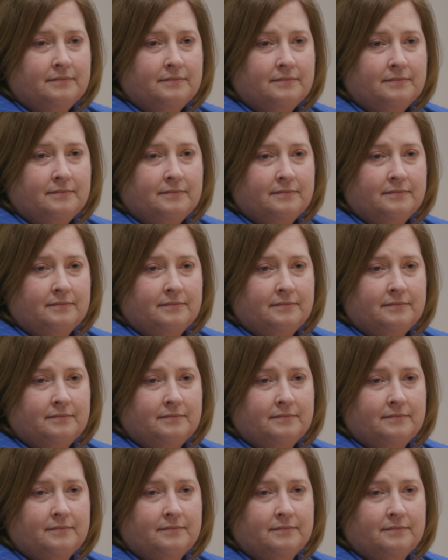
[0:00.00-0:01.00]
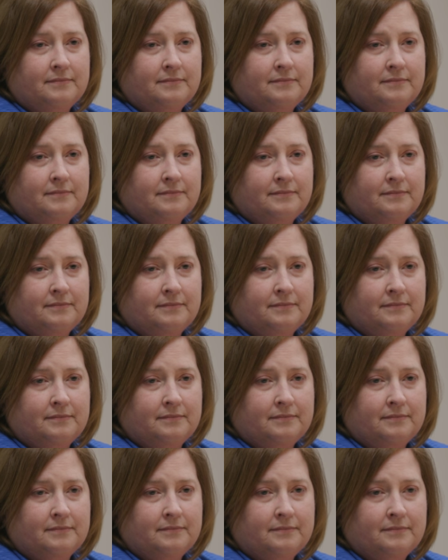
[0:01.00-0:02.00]

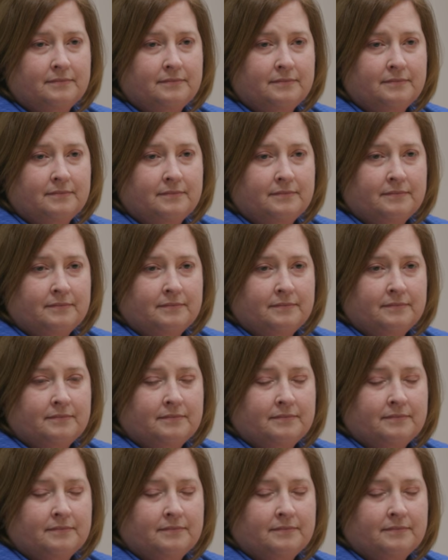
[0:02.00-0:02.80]
(not speaking)